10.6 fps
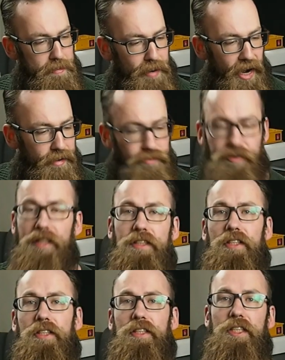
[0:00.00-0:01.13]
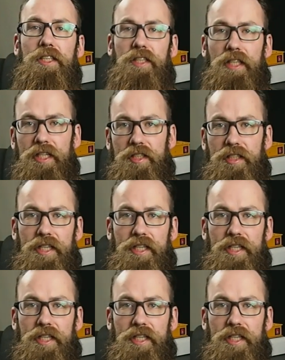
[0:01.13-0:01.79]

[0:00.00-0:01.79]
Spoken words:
by Fender. This is a